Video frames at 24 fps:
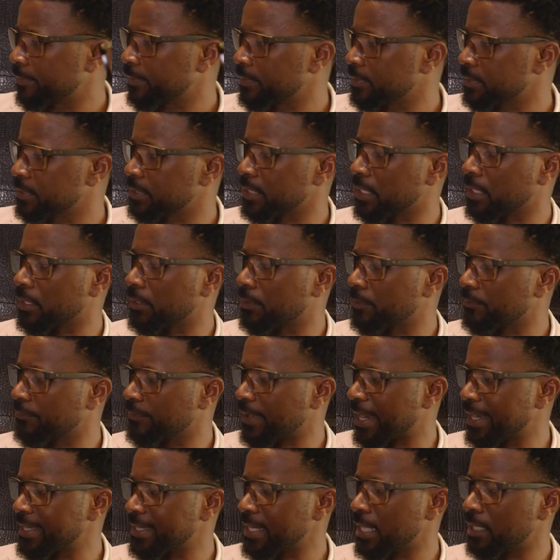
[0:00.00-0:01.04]
So
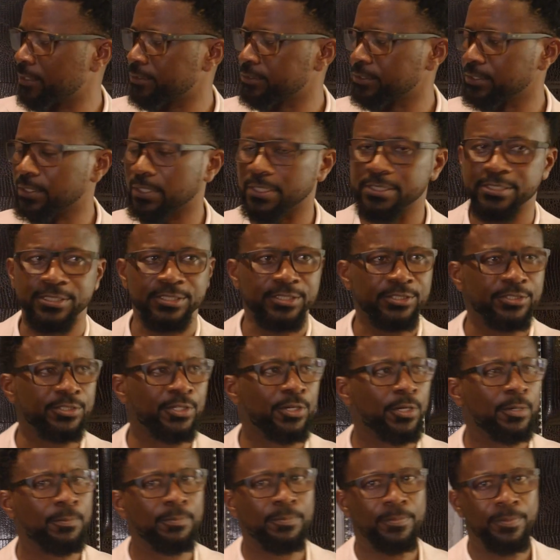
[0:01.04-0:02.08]
right now, do not
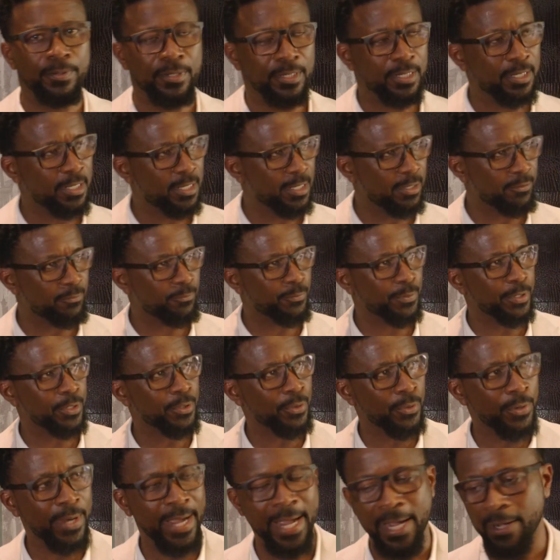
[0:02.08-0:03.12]
disturb. If we
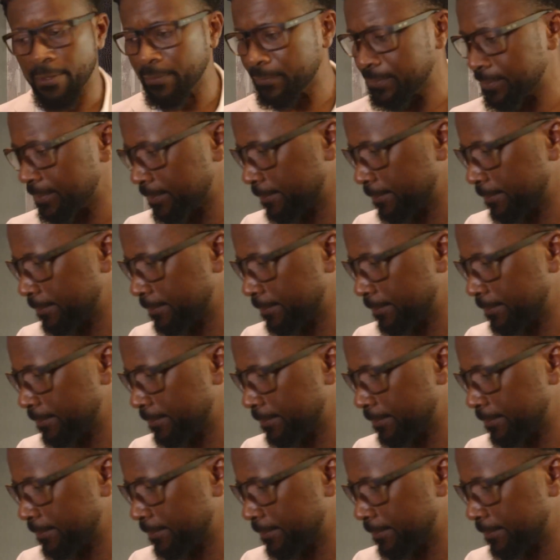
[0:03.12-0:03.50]
go out,